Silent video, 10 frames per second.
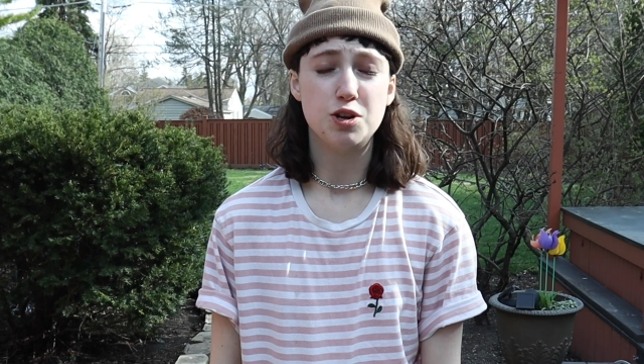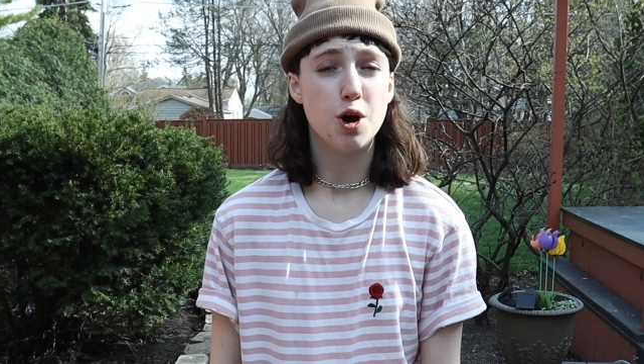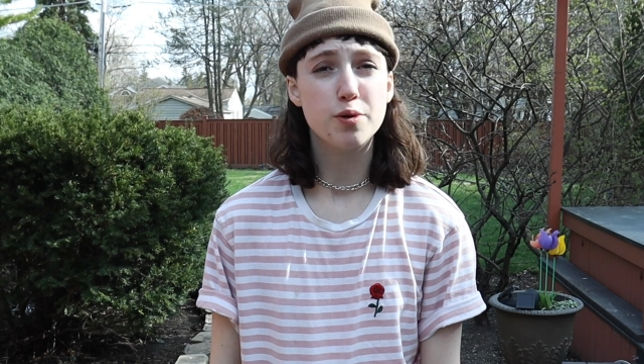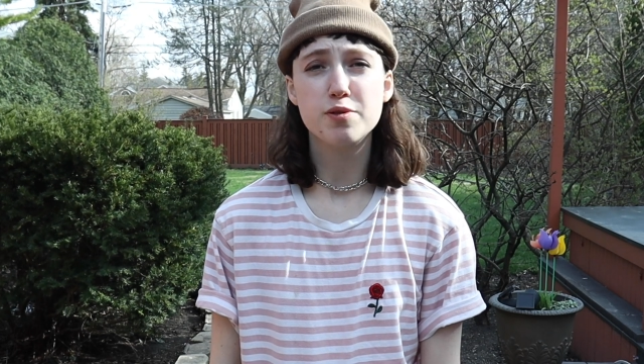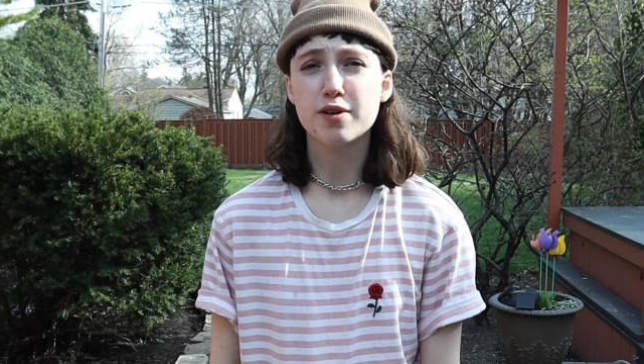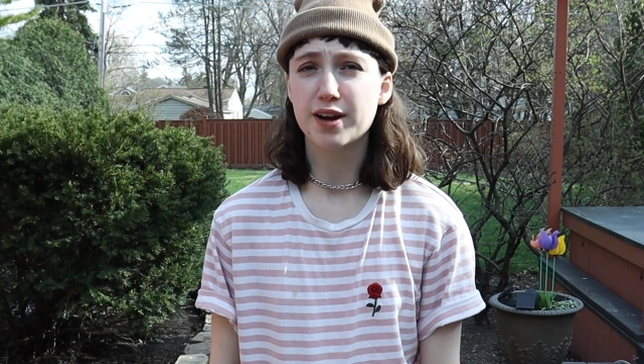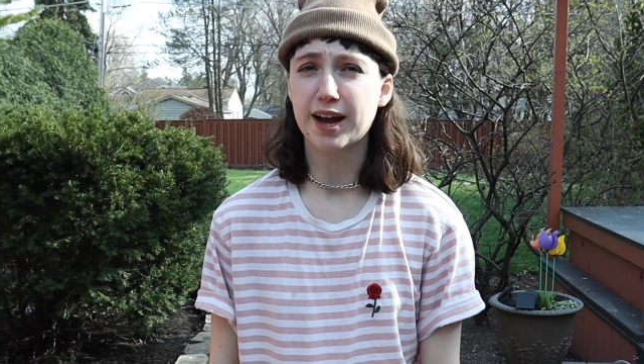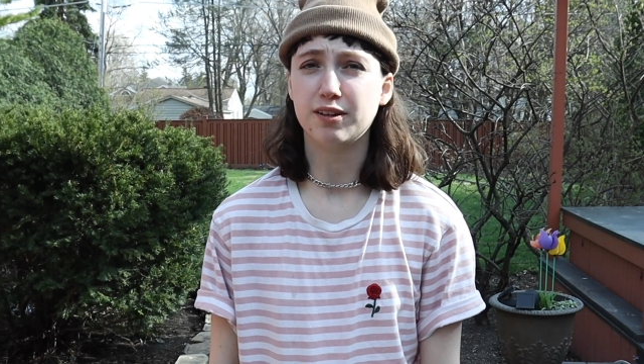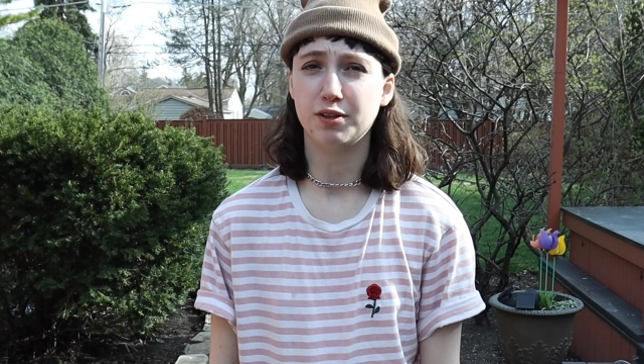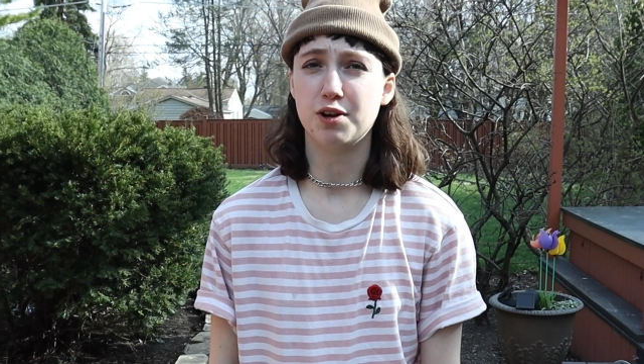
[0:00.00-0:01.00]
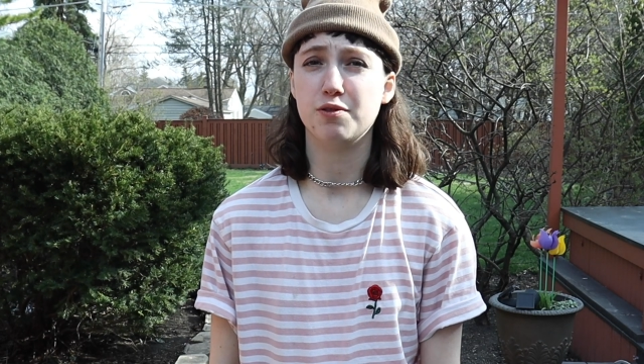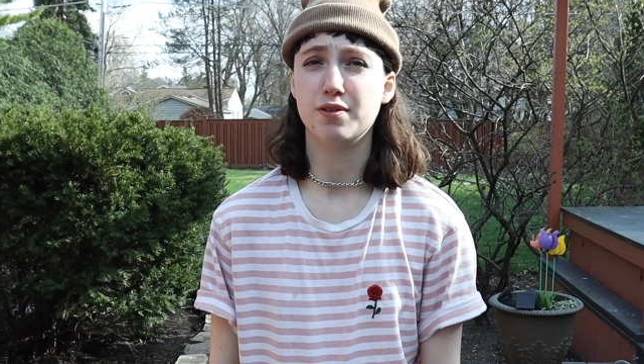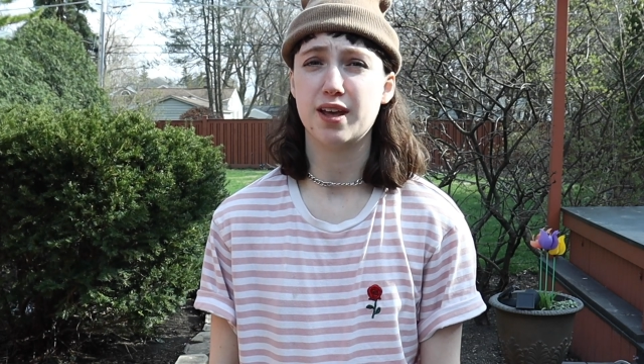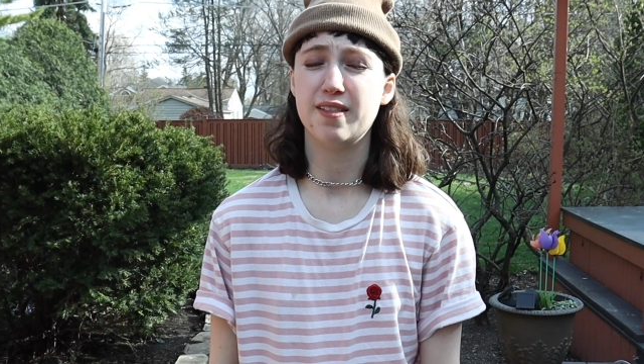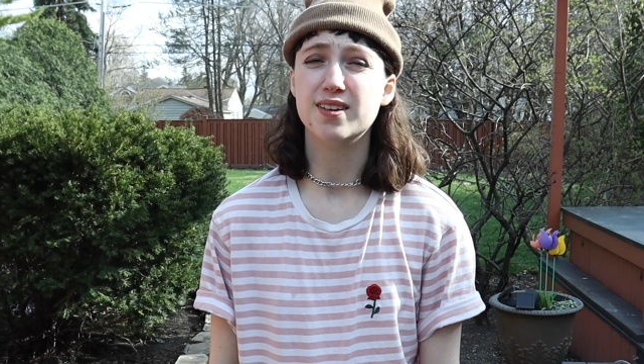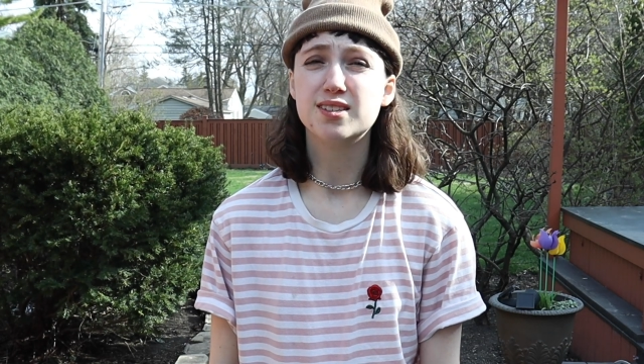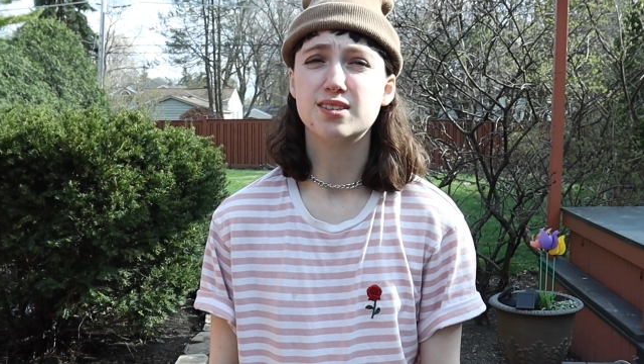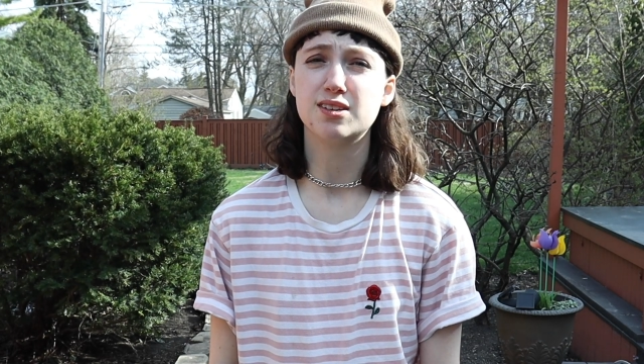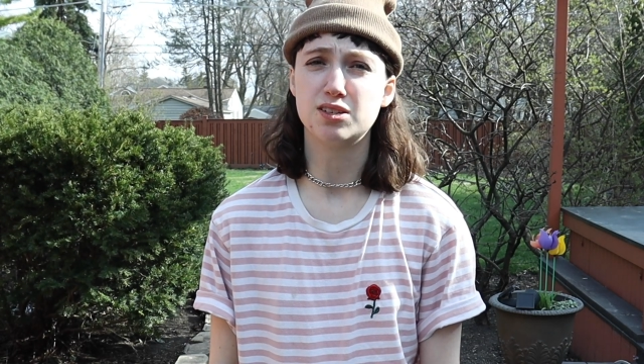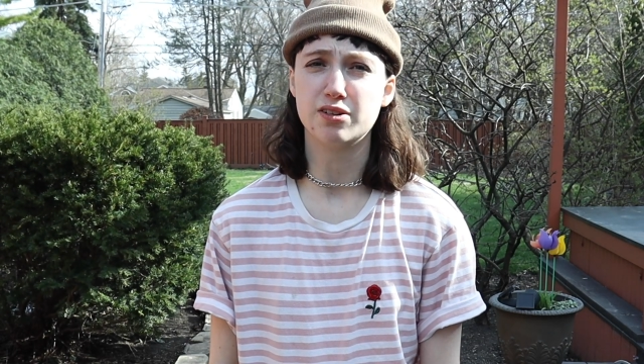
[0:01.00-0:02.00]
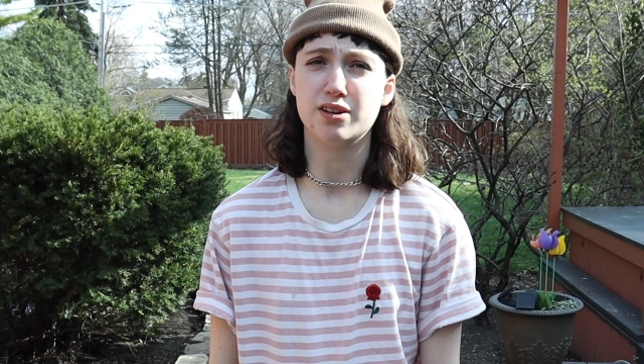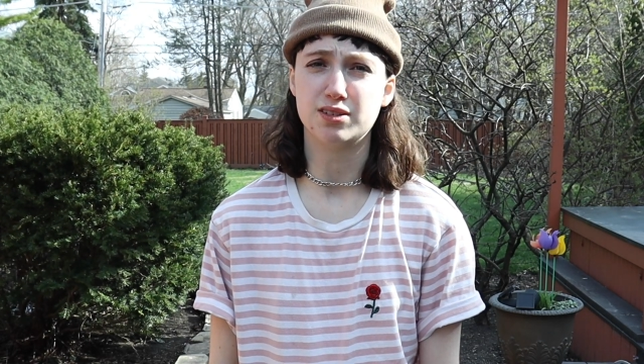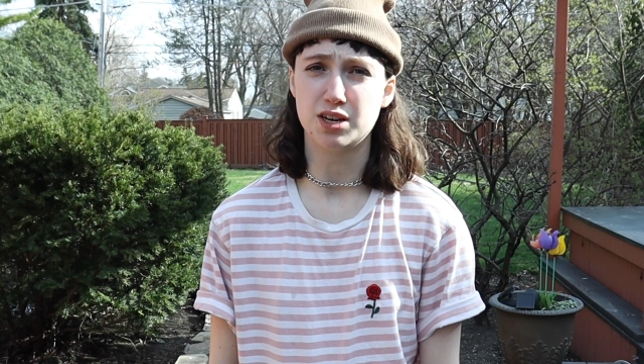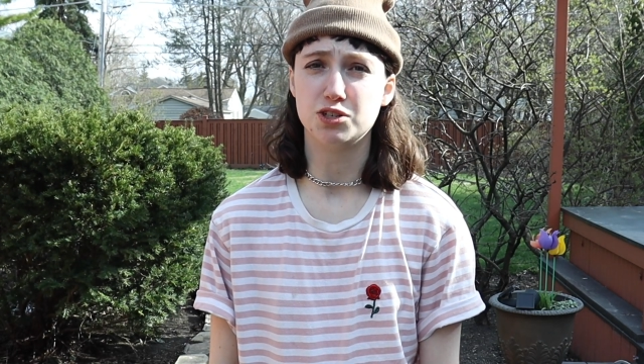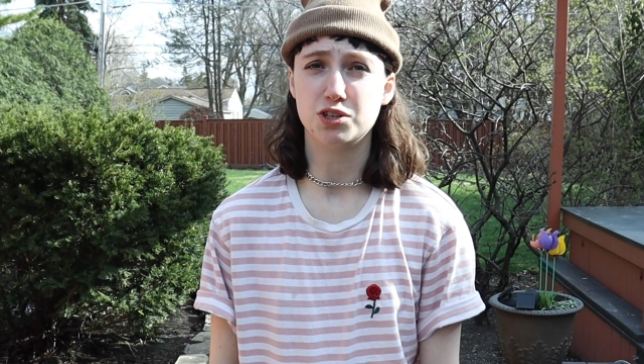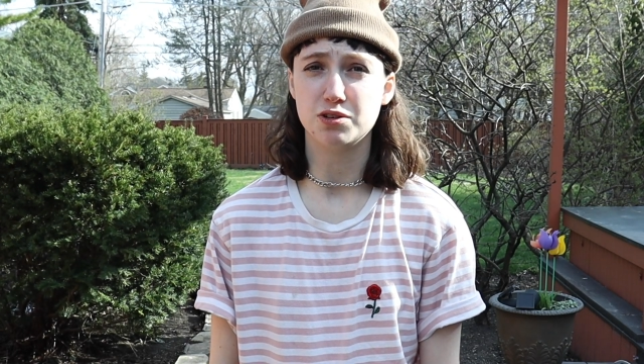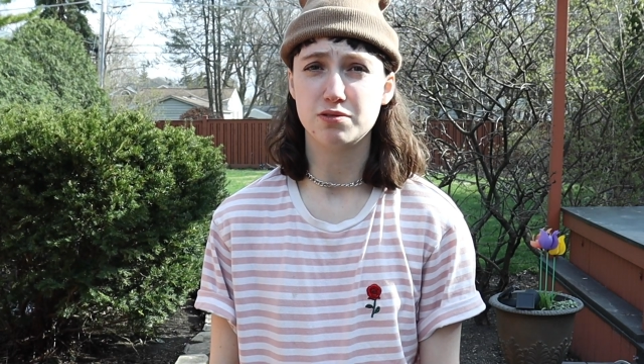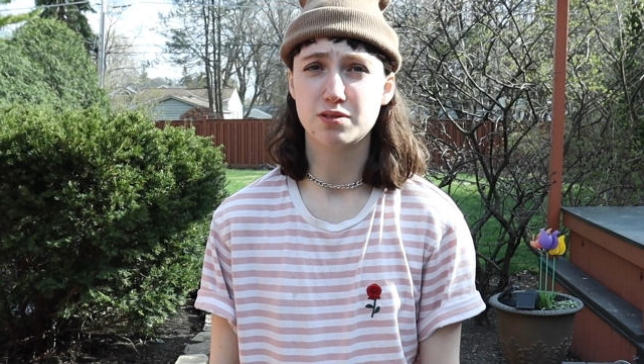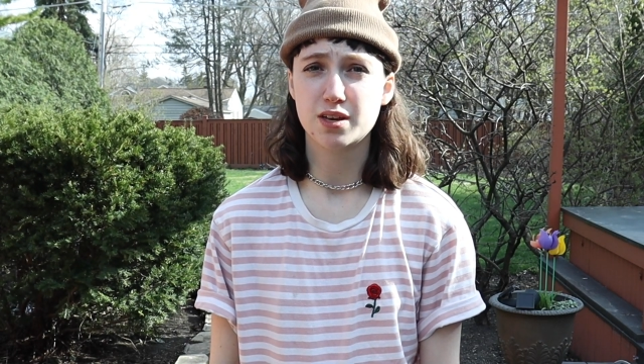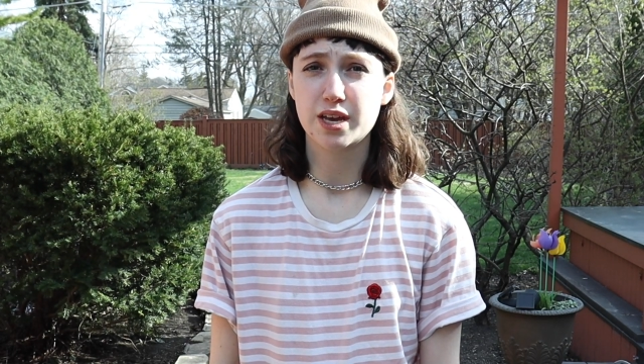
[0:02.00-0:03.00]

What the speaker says: No, you are not alone, and this is a serious issue.